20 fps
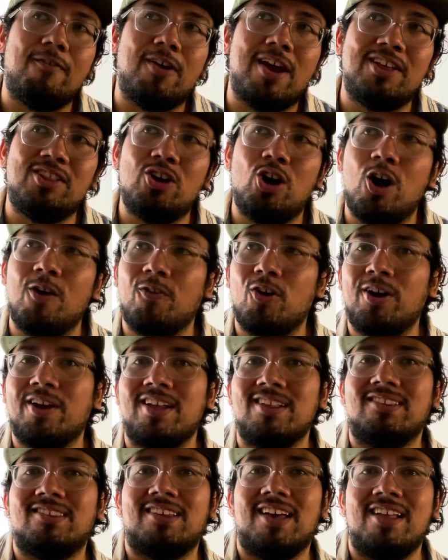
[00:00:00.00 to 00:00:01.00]
And the overall
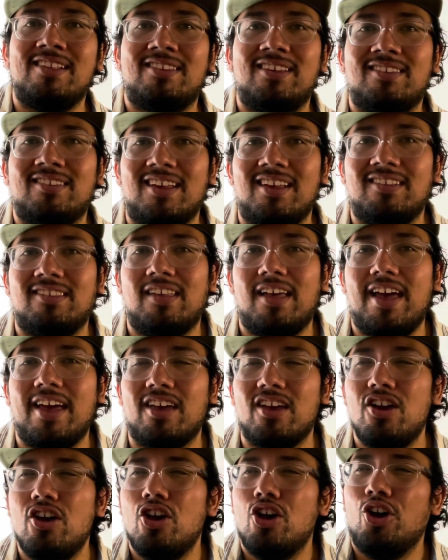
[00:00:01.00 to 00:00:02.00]
consensus is
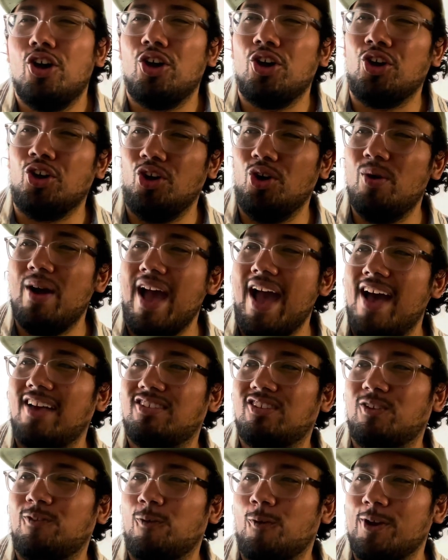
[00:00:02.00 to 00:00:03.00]
like, who
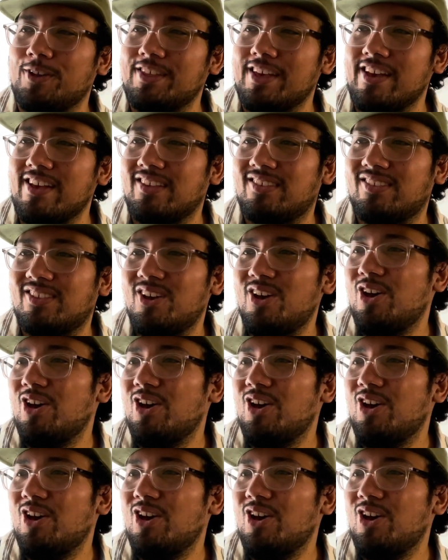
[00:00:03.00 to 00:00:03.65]
asked for this?